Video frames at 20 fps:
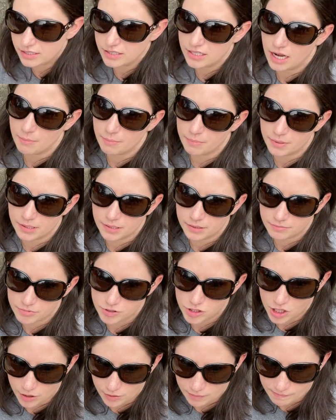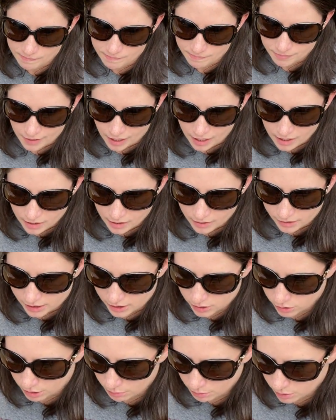top. So
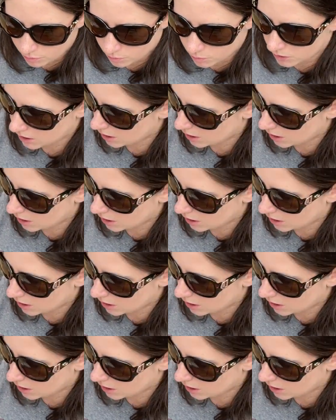that's what I'm gonna work